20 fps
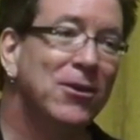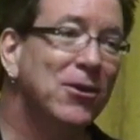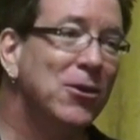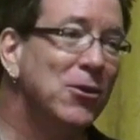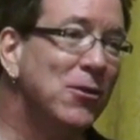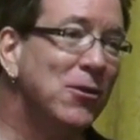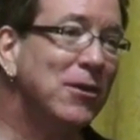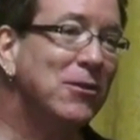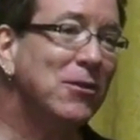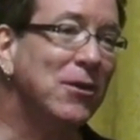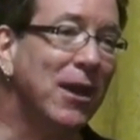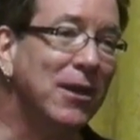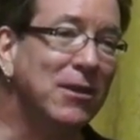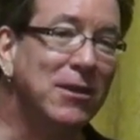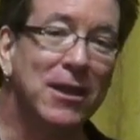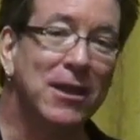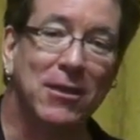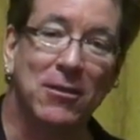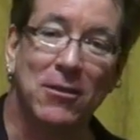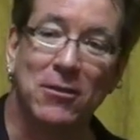You get the
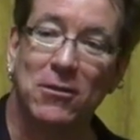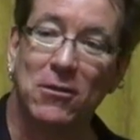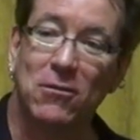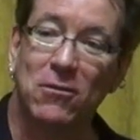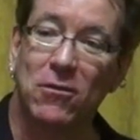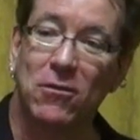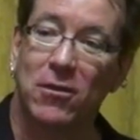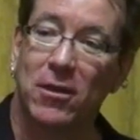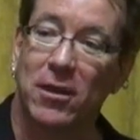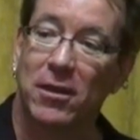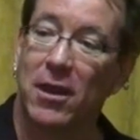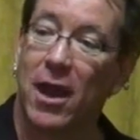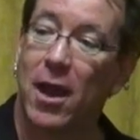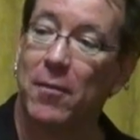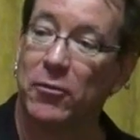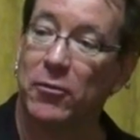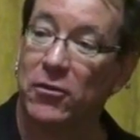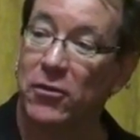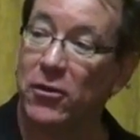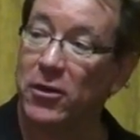idea that this is an
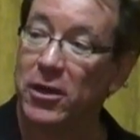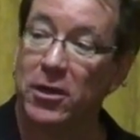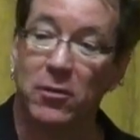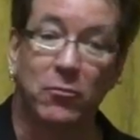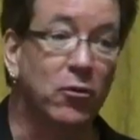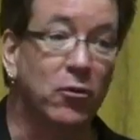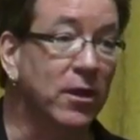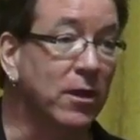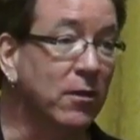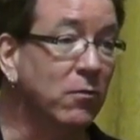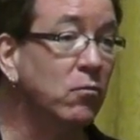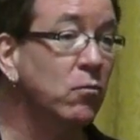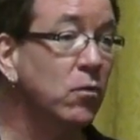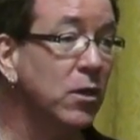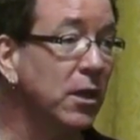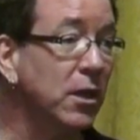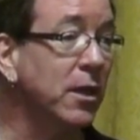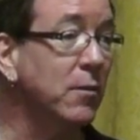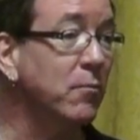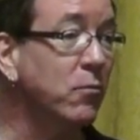opportunity to bring
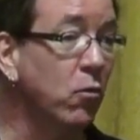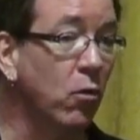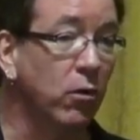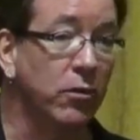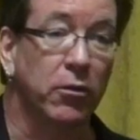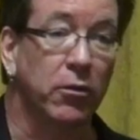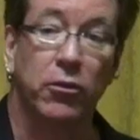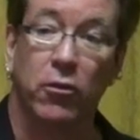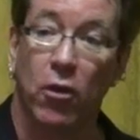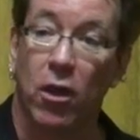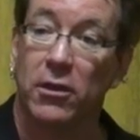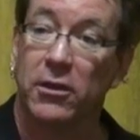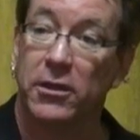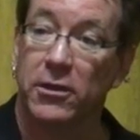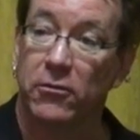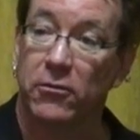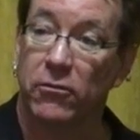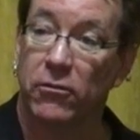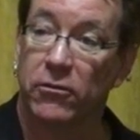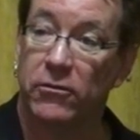really important thought
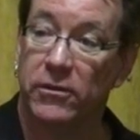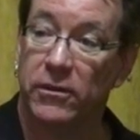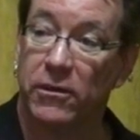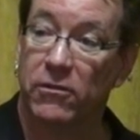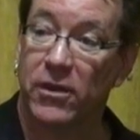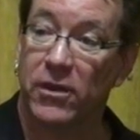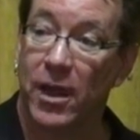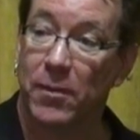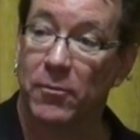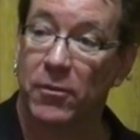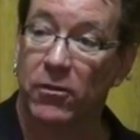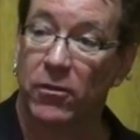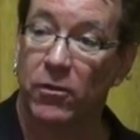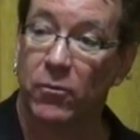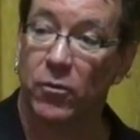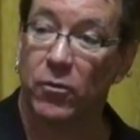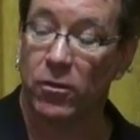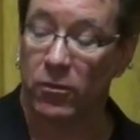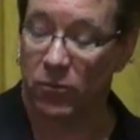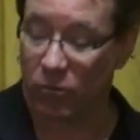leaders to this campus,
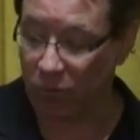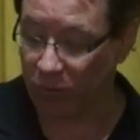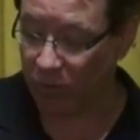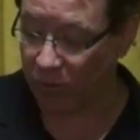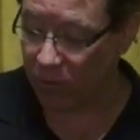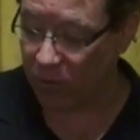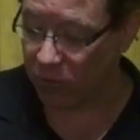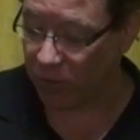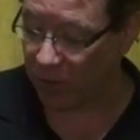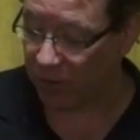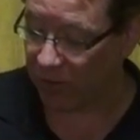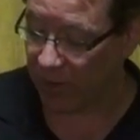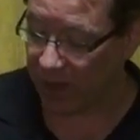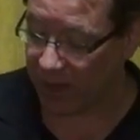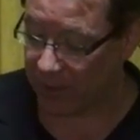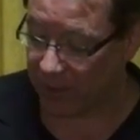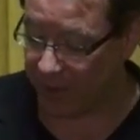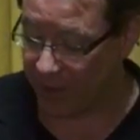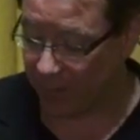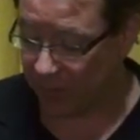and we're, we're so
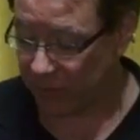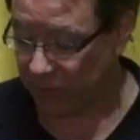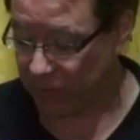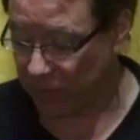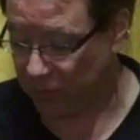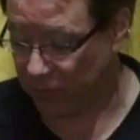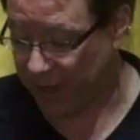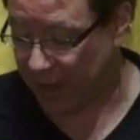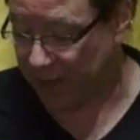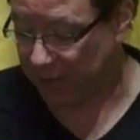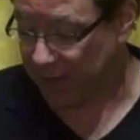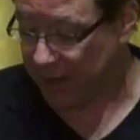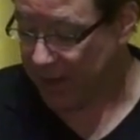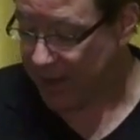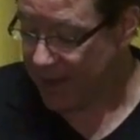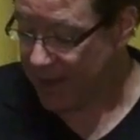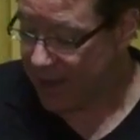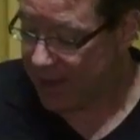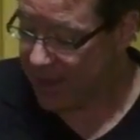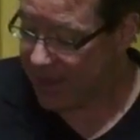excited to be able to do that.
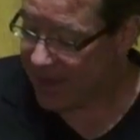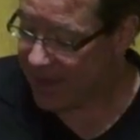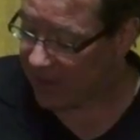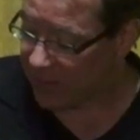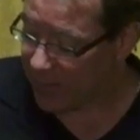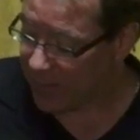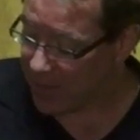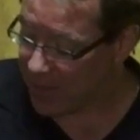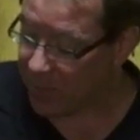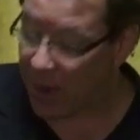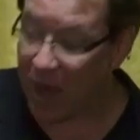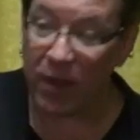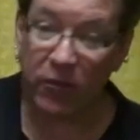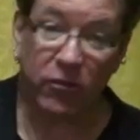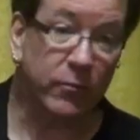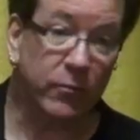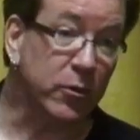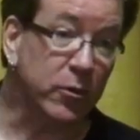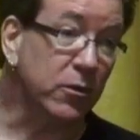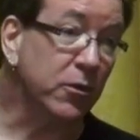It's made
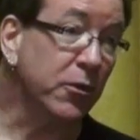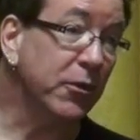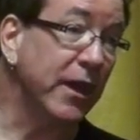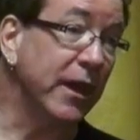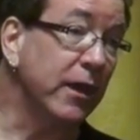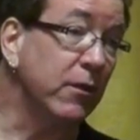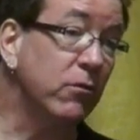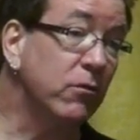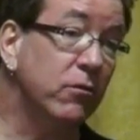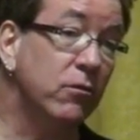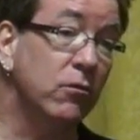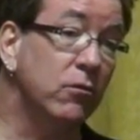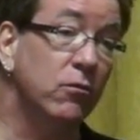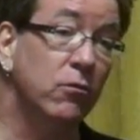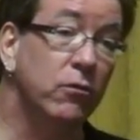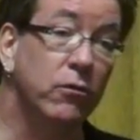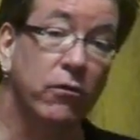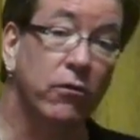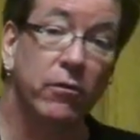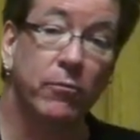possible thanks
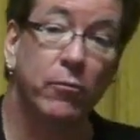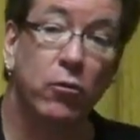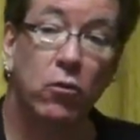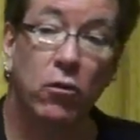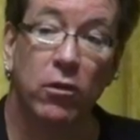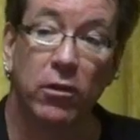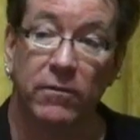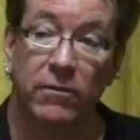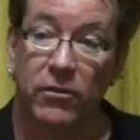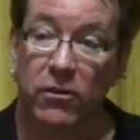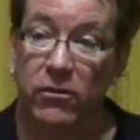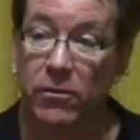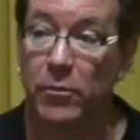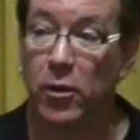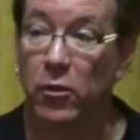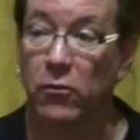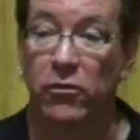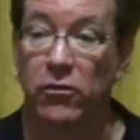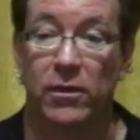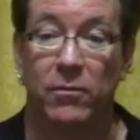to the support of the
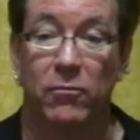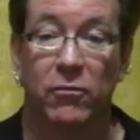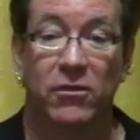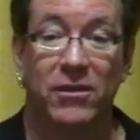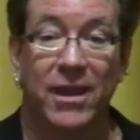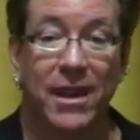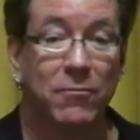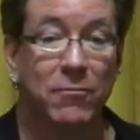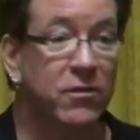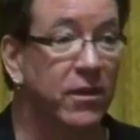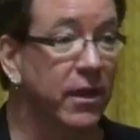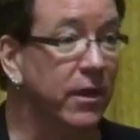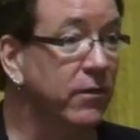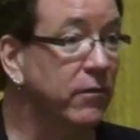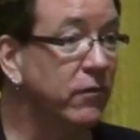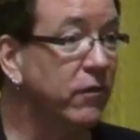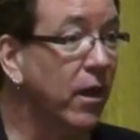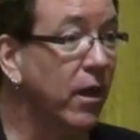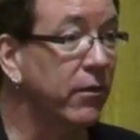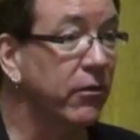symposium's
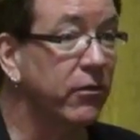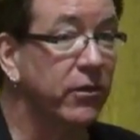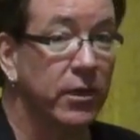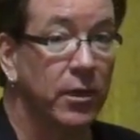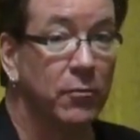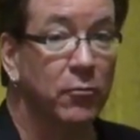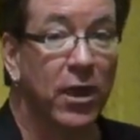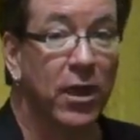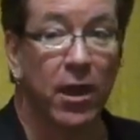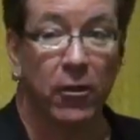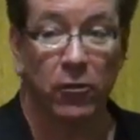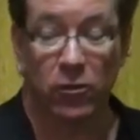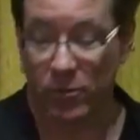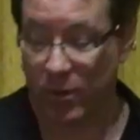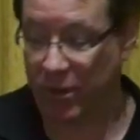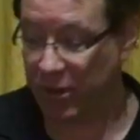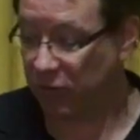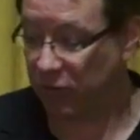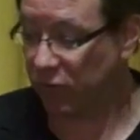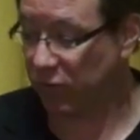namesake, John Seely Brown, who
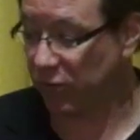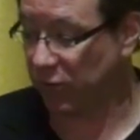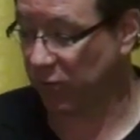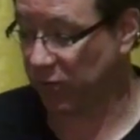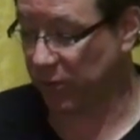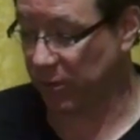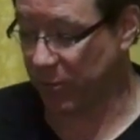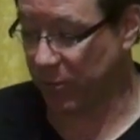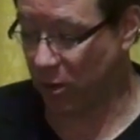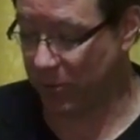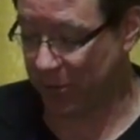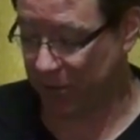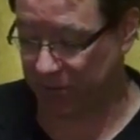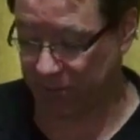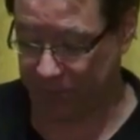I'll introduce in a moment.